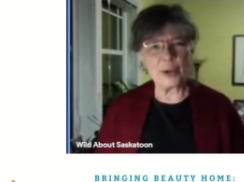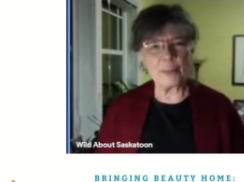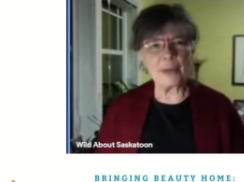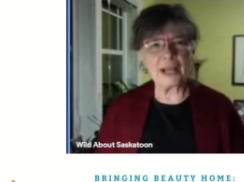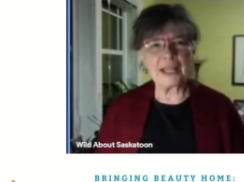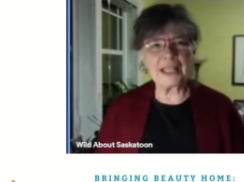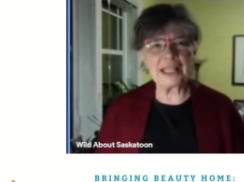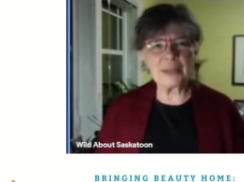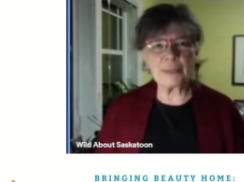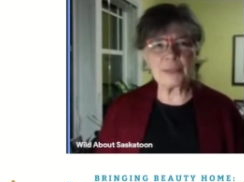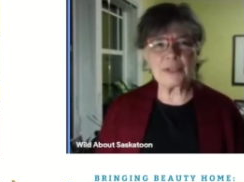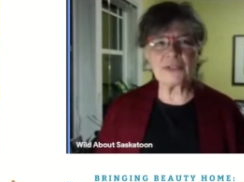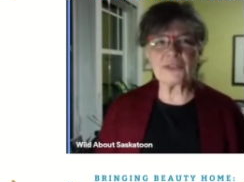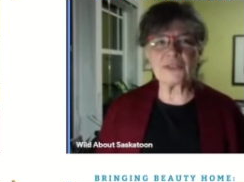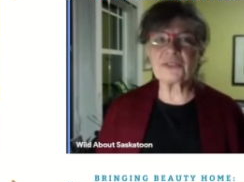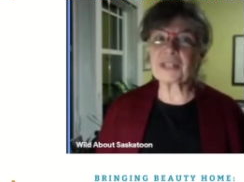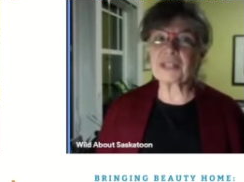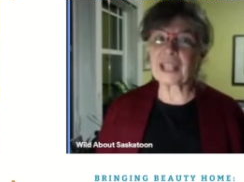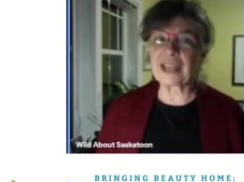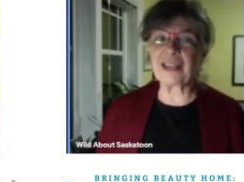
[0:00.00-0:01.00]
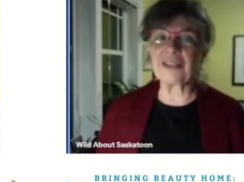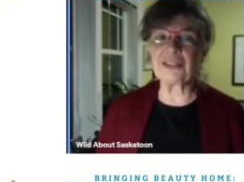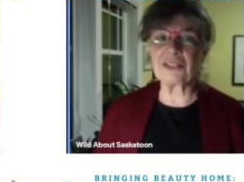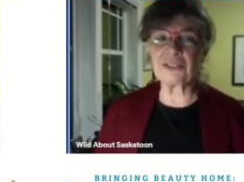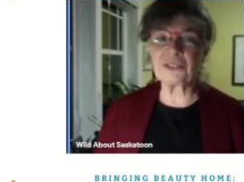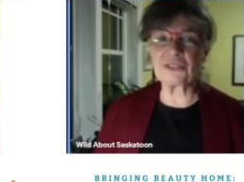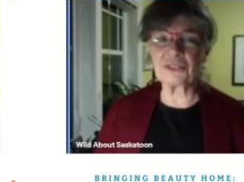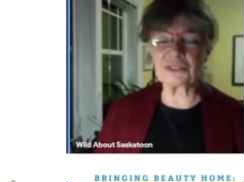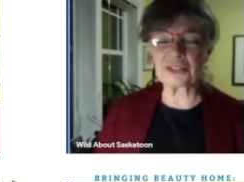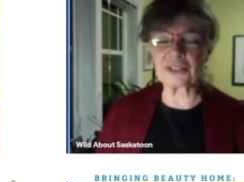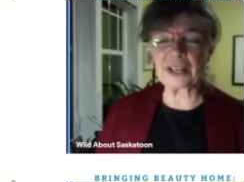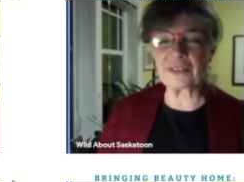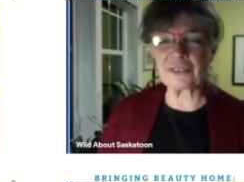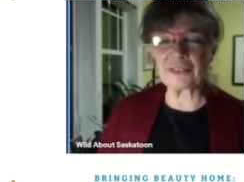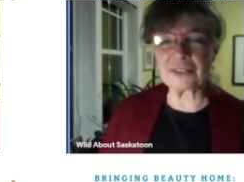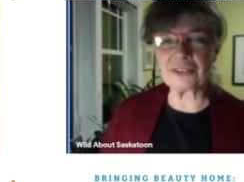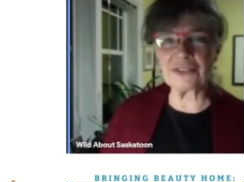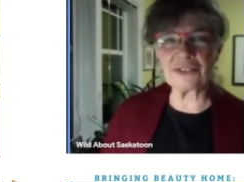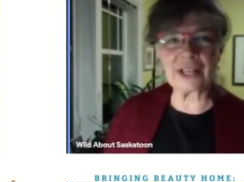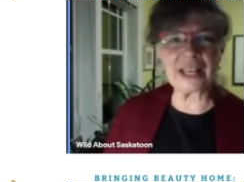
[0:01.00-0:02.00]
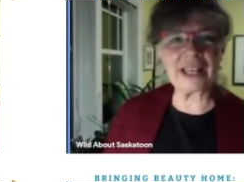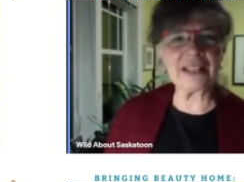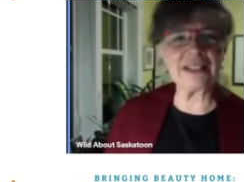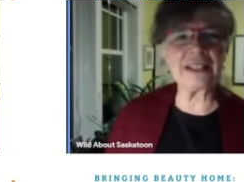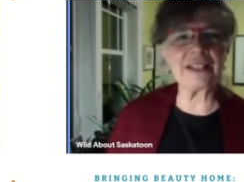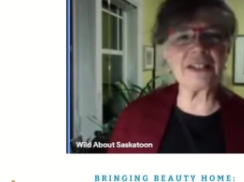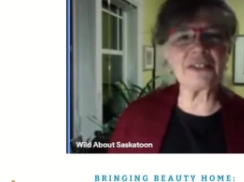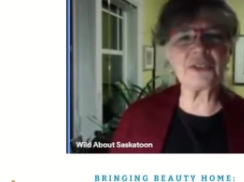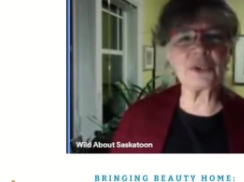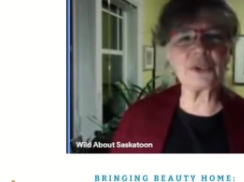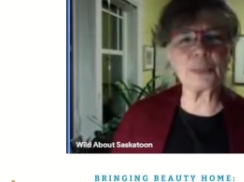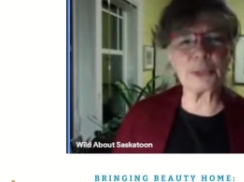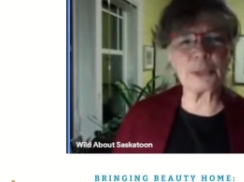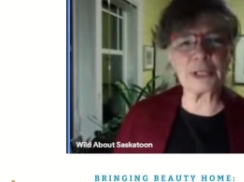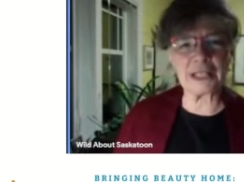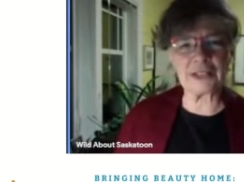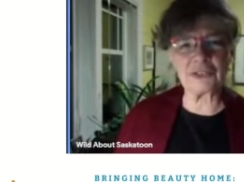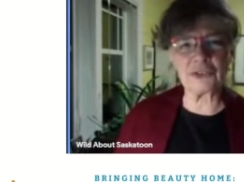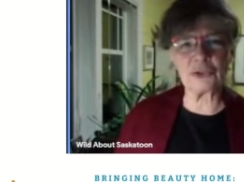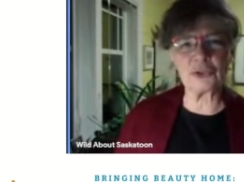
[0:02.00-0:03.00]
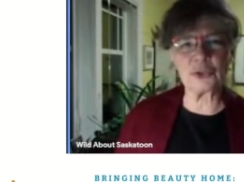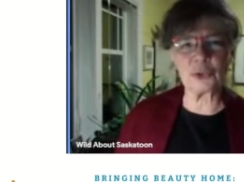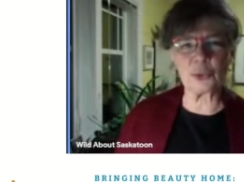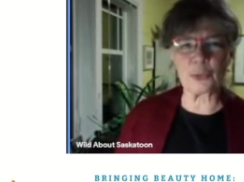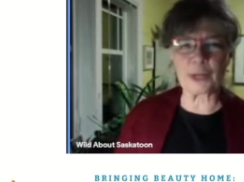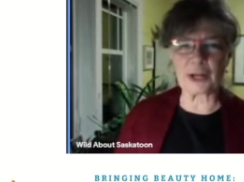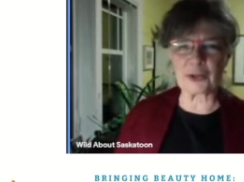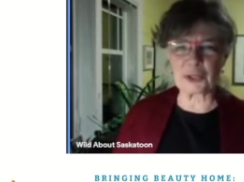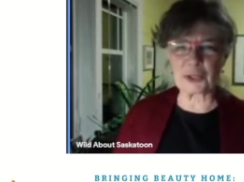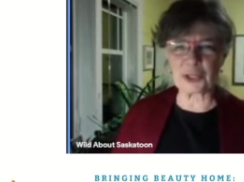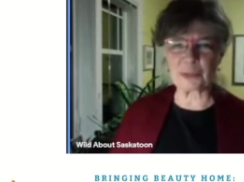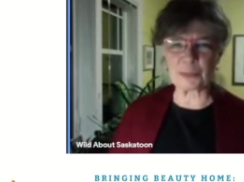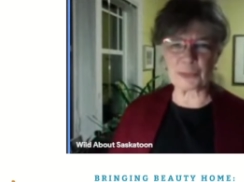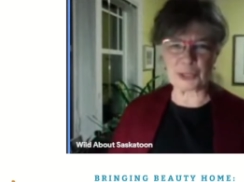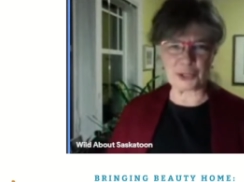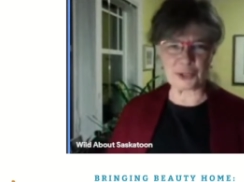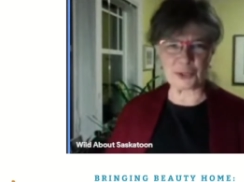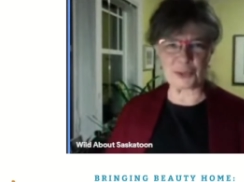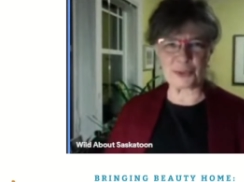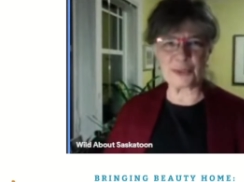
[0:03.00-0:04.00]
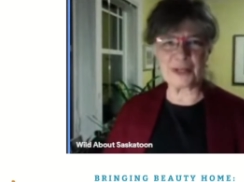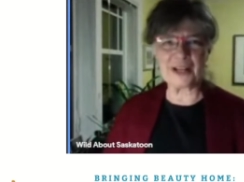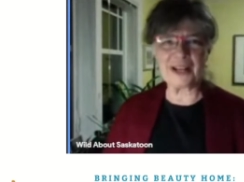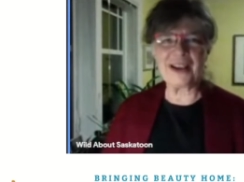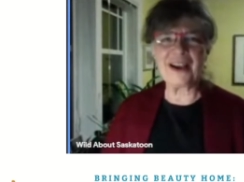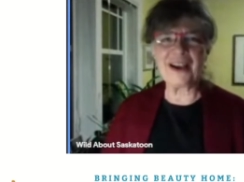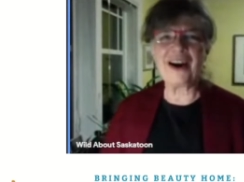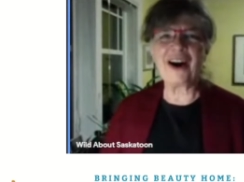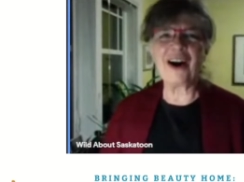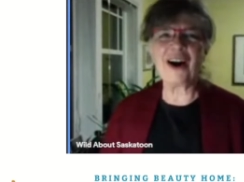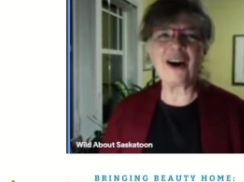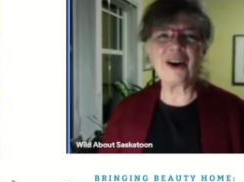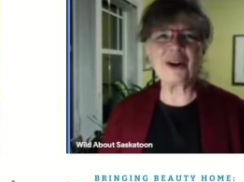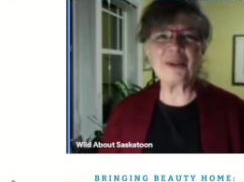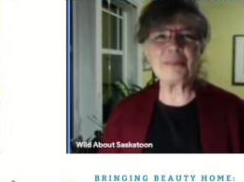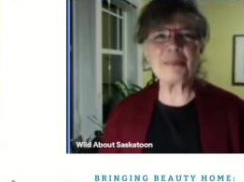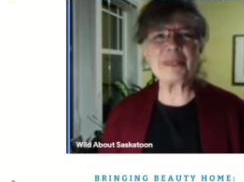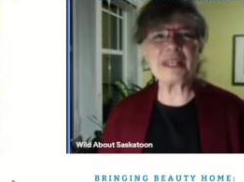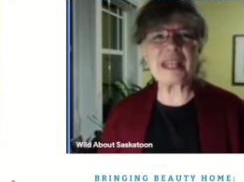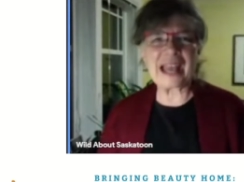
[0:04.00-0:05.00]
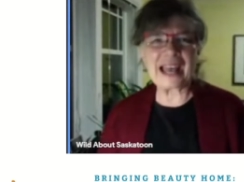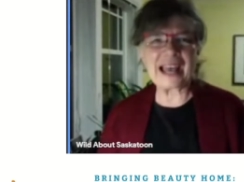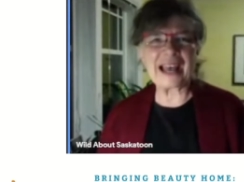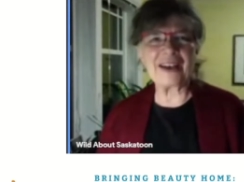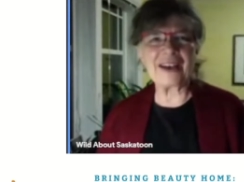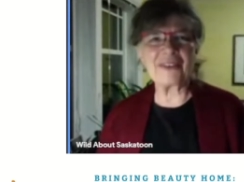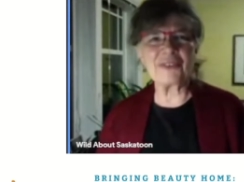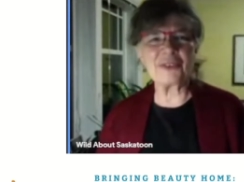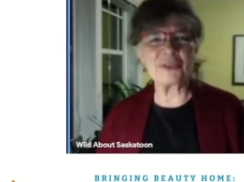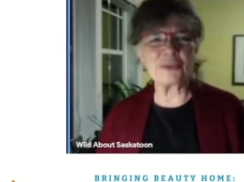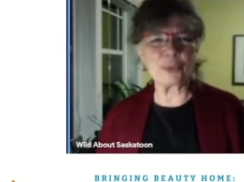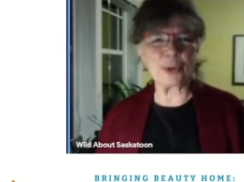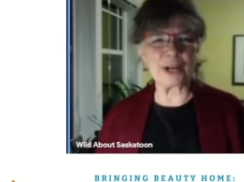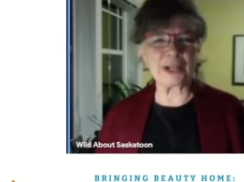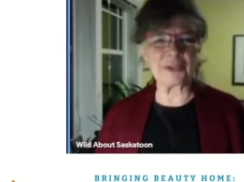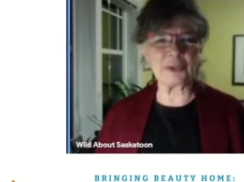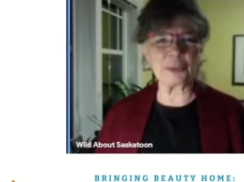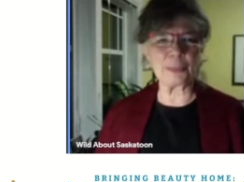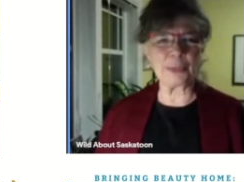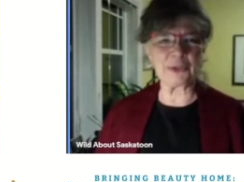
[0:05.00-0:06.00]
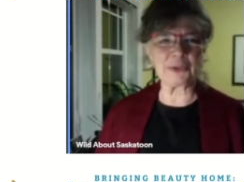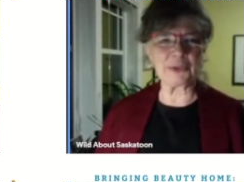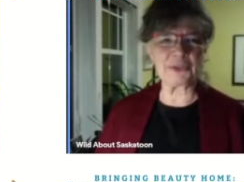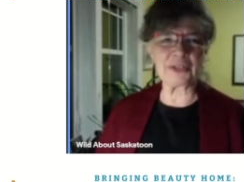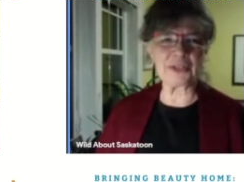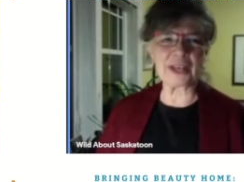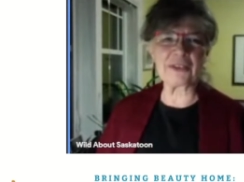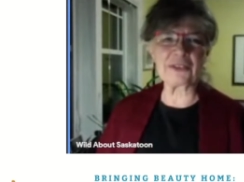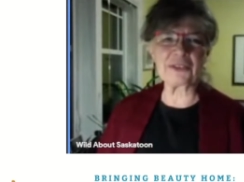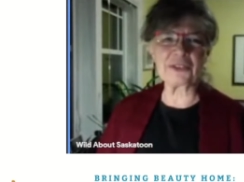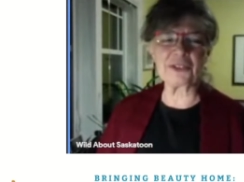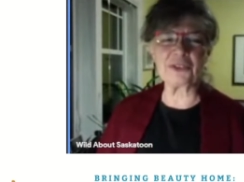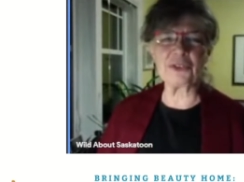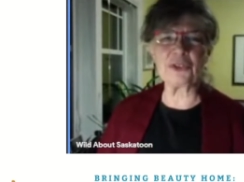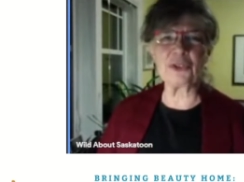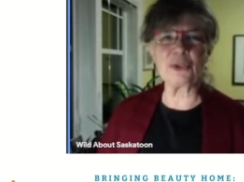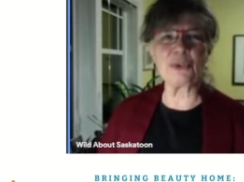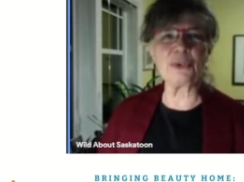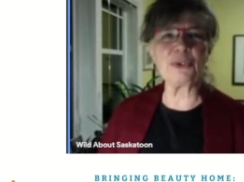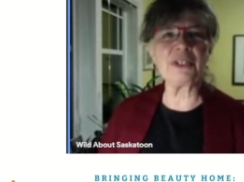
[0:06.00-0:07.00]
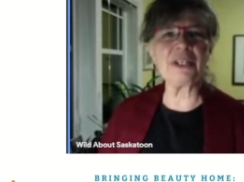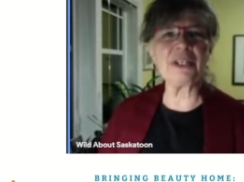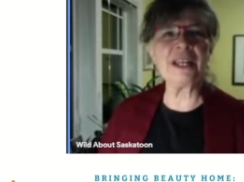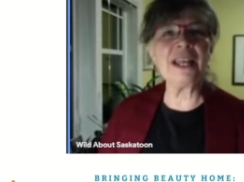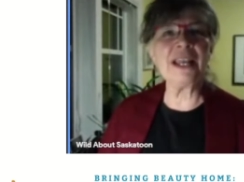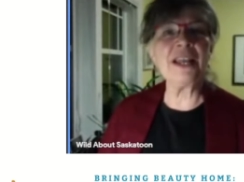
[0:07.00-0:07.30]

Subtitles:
My name is Candace Savage, and it is a pleasure to welcome you on behalf of Wild About Saskatoon